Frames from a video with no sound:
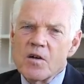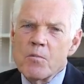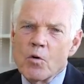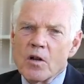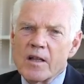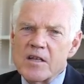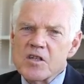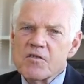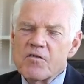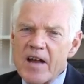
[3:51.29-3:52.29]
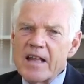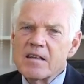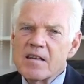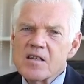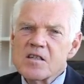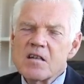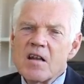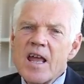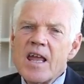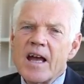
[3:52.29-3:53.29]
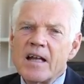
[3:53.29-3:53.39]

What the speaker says: were more or less flat yesterday,